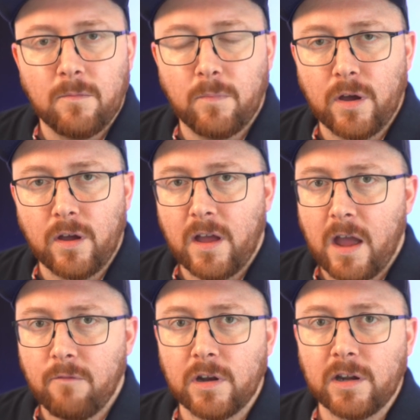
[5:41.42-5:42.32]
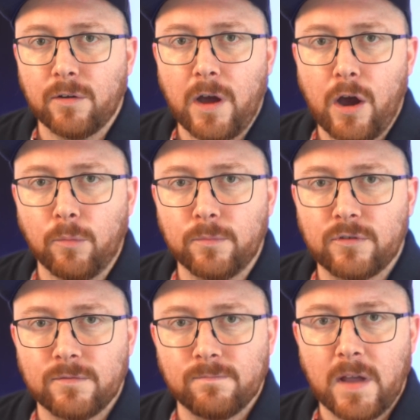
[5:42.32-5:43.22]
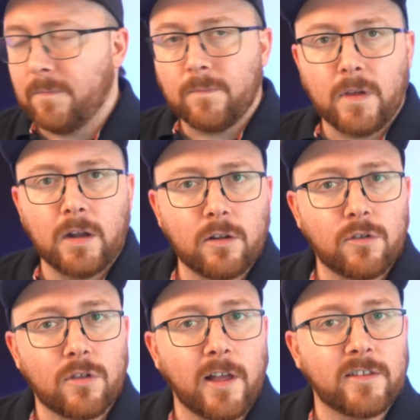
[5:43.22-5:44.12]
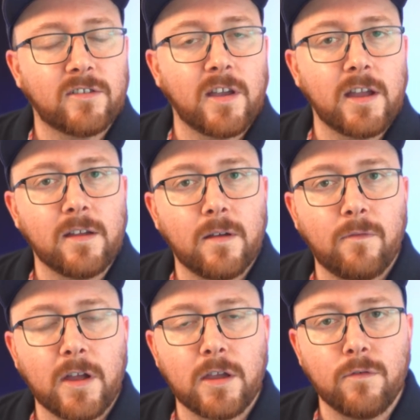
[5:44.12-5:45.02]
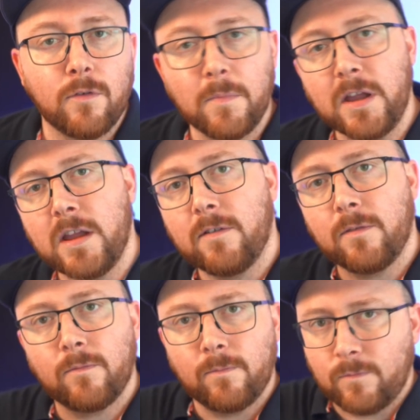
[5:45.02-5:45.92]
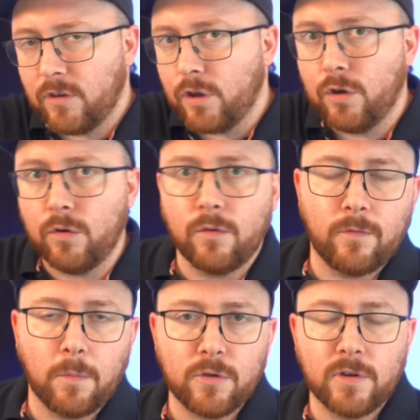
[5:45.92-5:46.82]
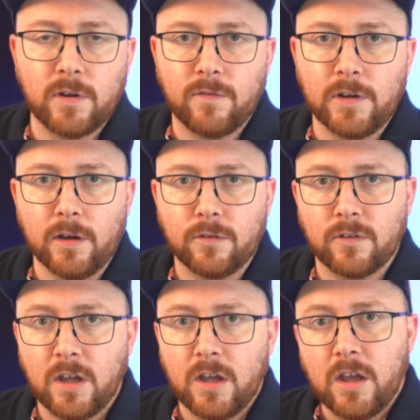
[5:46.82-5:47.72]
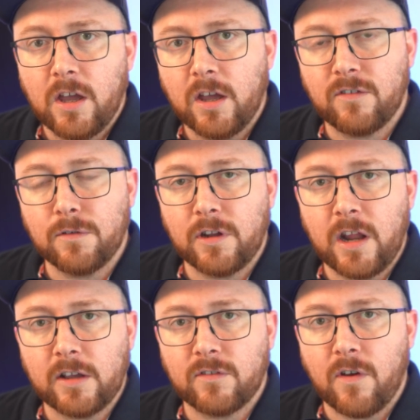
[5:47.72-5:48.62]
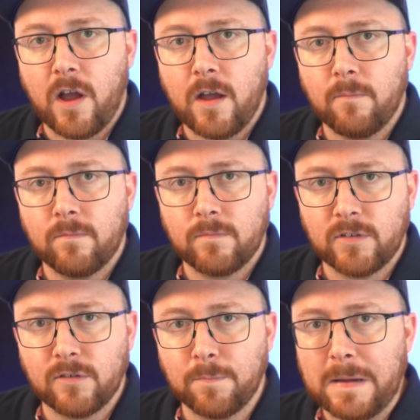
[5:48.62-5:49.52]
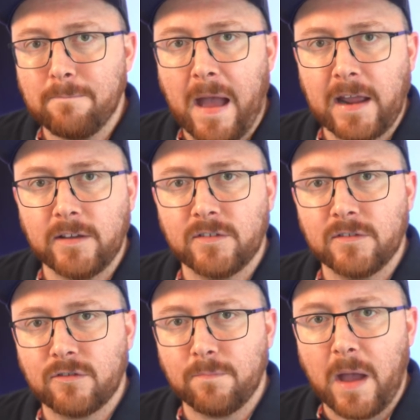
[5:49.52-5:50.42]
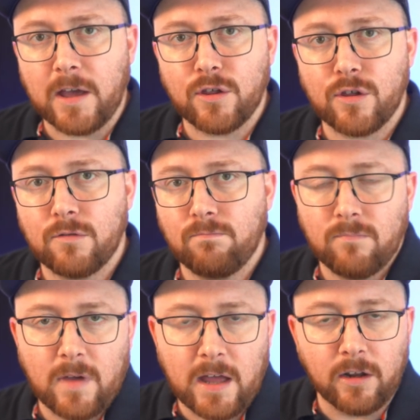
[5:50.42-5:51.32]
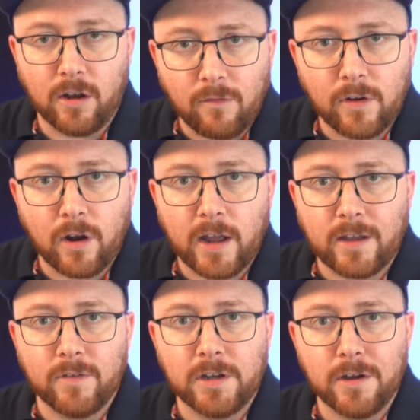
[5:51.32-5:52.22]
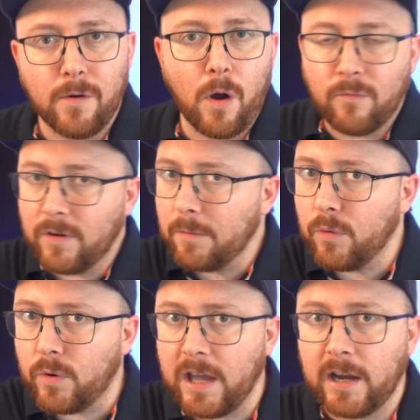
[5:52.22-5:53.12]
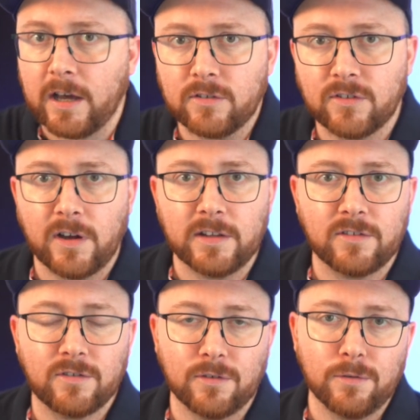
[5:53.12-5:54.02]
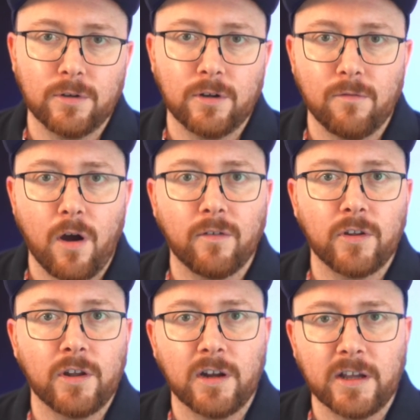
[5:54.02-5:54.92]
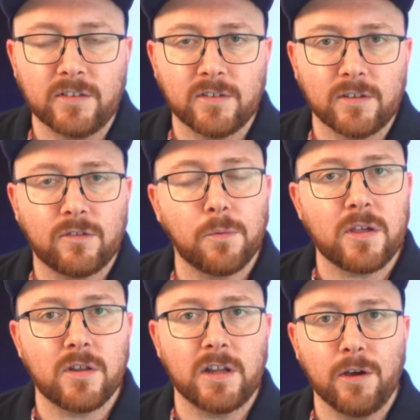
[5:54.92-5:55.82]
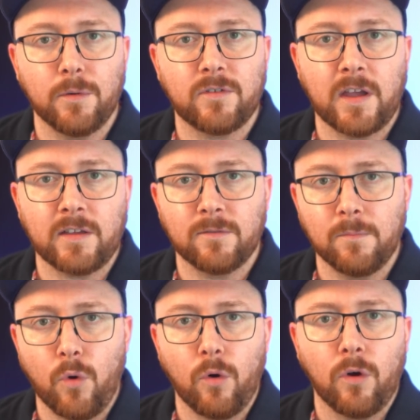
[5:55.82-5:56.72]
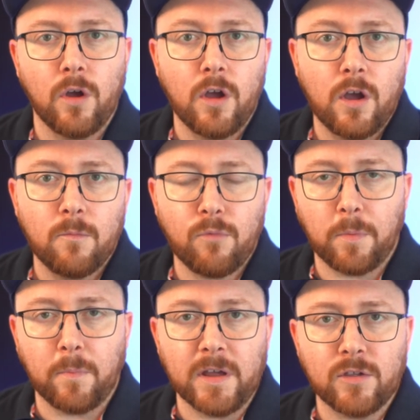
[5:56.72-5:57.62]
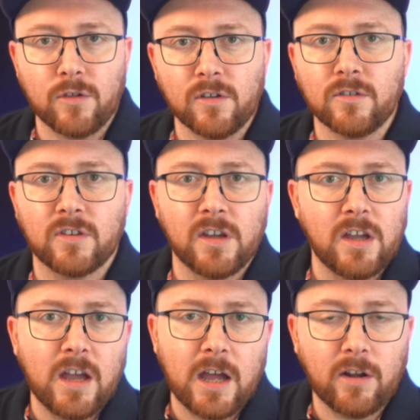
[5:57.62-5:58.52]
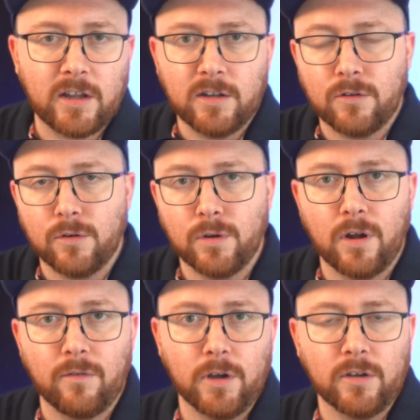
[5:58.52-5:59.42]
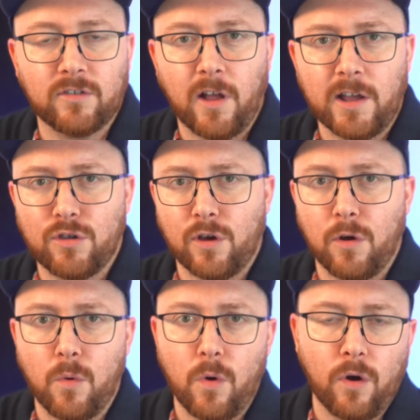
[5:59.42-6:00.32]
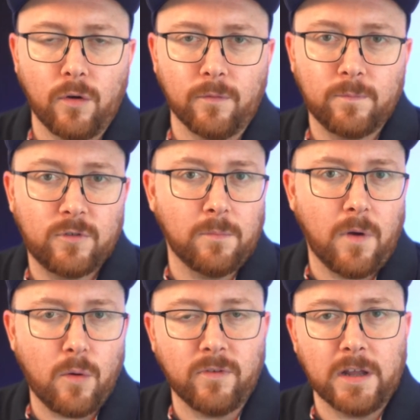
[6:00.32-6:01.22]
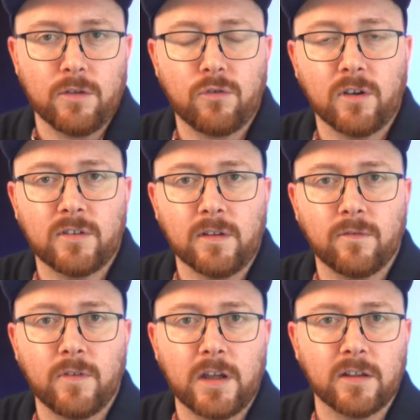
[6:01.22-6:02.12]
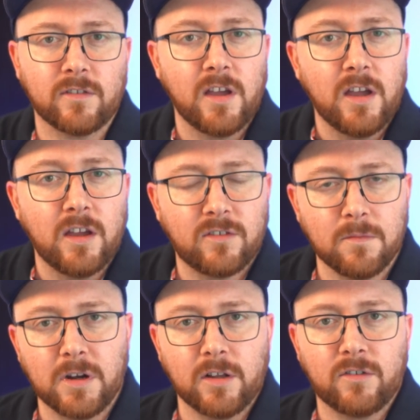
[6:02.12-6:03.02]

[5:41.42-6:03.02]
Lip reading: but every little helps. And I'd just like to say a thank you from me to you for watching these videos. Until the next time, this has been Bangers and Smash and another Leica video. Hopefully we'll get outside sooner rather than later to actually go and take some more proper pictures, and I can do another slideshow of some hopefully interesting things similar